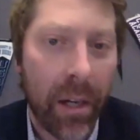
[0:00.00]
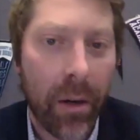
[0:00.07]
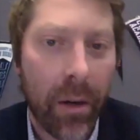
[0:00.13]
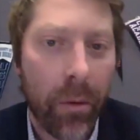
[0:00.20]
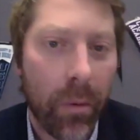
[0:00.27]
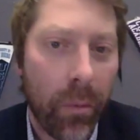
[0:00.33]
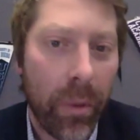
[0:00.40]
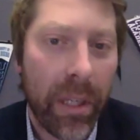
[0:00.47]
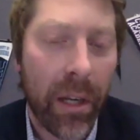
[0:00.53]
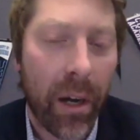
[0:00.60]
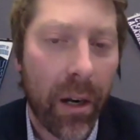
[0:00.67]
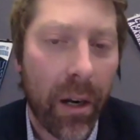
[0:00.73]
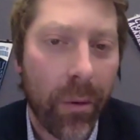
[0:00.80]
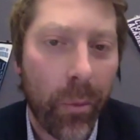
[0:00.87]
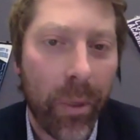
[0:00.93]
we
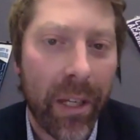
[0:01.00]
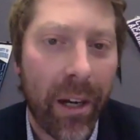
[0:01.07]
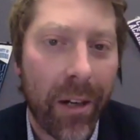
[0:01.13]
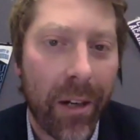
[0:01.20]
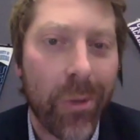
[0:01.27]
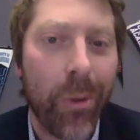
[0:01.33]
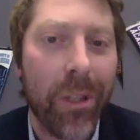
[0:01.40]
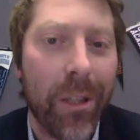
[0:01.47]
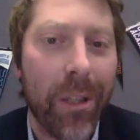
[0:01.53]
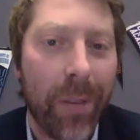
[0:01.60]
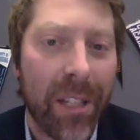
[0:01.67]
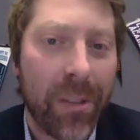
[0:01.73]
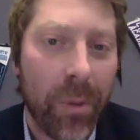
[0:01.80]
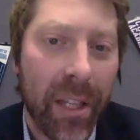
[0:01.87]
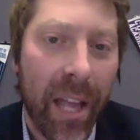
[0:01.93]
are doing the
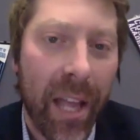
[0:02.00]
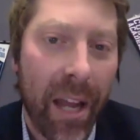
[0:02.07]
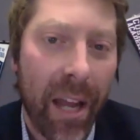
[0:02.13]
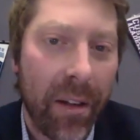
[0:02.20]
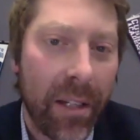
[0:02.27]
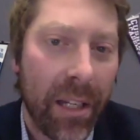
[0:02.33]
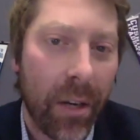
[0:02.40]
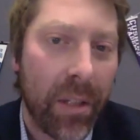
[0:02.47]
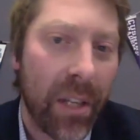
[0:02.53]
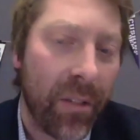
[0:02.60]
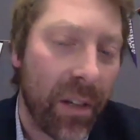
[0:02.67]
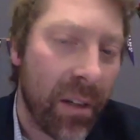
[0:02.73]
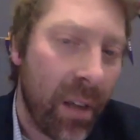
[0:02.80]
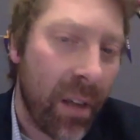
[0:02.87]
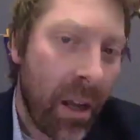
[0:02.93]
best we can,
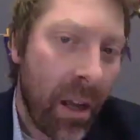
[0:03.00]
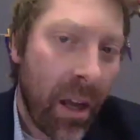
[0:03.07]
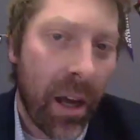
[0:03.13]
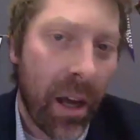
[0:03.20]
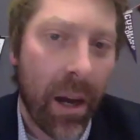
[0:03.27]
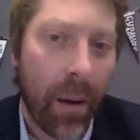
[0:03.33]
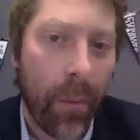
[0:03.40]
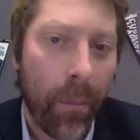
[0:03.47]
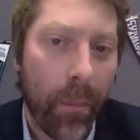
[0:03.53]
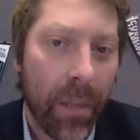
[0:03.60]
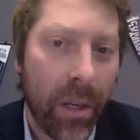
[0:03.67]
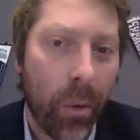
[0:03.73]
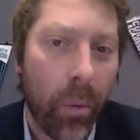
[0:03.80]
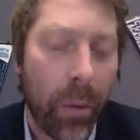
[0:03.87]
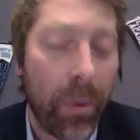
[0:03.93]
given
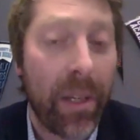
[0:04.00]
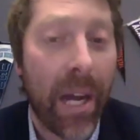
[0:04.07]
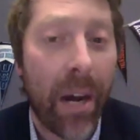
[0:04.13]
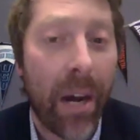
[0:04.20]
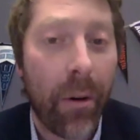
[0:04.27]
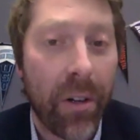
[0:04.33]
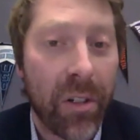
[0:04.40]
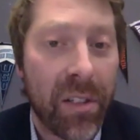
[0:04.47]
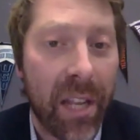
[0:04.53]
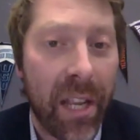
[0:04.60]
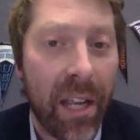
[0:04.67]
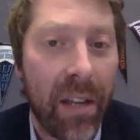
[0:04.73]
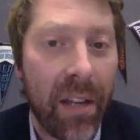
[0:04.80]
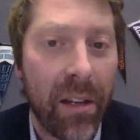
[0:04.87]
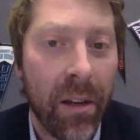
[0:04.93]
what we now
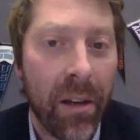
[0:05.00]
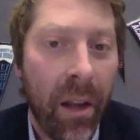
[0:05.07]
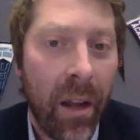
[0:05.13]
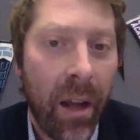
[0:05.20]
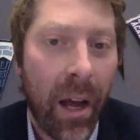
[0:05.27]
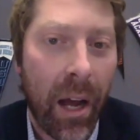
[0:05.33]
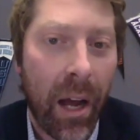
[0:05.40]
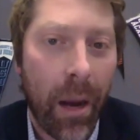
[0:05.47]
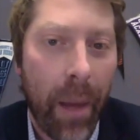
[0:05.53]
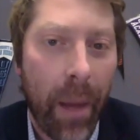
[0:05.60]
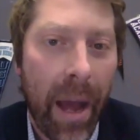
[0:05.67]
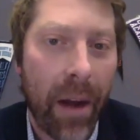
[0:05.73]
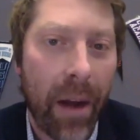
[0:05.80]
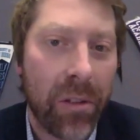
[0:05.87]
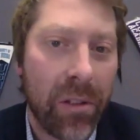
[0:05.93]
understand, and
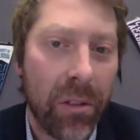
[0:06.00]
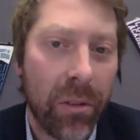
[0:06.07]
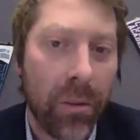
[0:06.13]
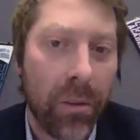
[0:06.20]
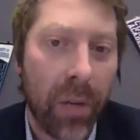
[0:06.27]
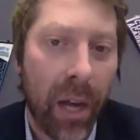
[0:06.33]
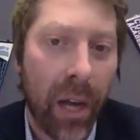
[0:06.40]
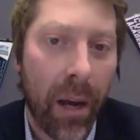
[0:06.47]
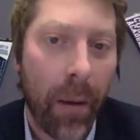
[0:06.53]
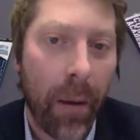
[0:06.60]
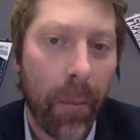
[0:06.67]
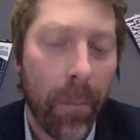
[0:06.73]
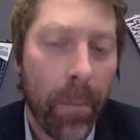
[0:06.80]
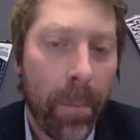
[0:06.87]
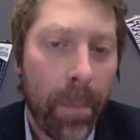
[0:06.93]
how to
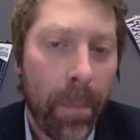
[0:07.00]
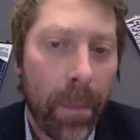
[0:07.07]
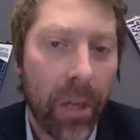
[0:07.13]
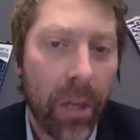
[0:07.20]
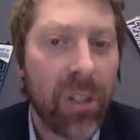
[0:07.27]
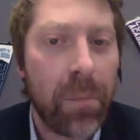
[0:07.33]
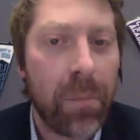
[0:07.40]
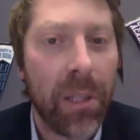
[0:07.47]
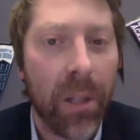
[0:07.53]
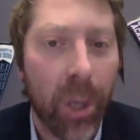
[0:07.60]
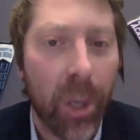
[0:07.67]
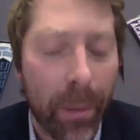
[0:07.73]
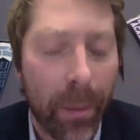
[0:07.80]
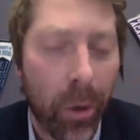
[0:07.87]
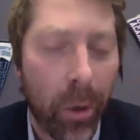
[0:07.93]
just be a little
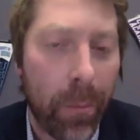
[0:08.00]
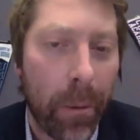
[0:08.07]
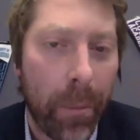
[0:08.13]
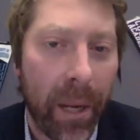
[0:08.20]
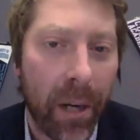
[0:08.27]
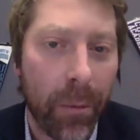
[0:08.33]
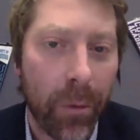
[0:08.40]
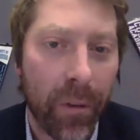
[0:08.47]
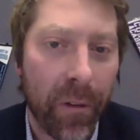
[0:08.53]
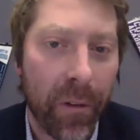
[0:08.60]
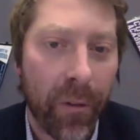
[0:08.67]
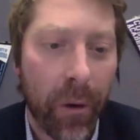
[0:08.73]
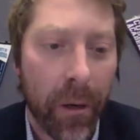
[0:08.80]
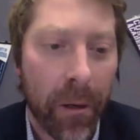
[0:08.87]
bit more prepared moving forward.